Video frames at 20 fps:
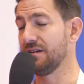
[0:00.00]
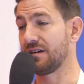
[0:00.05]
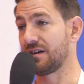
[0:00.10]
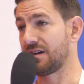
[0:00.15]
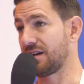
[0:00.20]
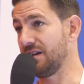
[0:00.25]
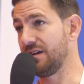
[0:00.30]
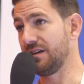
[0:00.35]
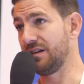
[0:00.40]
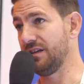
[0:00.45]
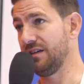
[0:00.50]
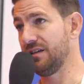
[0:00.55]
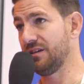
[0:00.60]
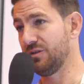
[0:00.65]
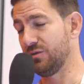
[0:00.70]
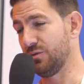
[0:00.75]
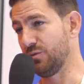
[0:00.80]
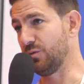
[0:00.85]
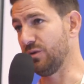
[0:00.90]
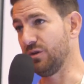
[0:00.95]
Clearly,
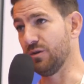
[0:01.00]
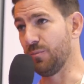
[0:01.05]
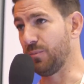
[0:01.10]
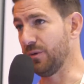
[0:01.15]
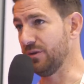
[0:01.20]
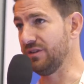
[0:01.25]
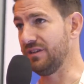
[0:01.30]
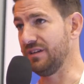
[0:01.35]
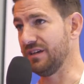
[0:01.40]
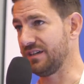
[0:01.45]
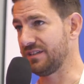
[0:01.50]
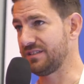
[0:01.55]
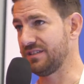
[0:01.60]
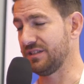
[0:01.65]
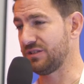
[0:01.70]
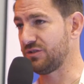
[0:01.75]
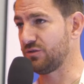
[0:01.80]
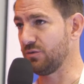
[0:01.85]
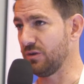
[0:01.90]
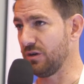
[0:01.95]
we open the
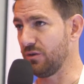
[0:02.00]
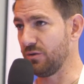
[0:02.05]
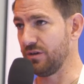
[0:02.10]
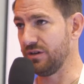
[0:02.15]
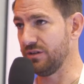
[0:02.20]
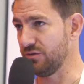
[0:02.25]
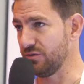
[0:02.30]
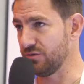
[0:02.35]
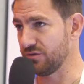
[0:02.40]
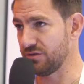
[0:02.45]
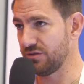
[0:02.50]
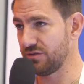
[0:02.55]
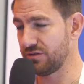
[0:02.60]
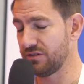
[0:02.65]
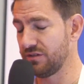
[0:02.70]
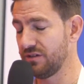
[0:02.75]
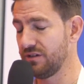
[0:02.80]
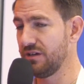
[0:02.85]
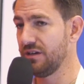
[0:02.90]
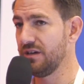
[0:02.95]
access to our end users.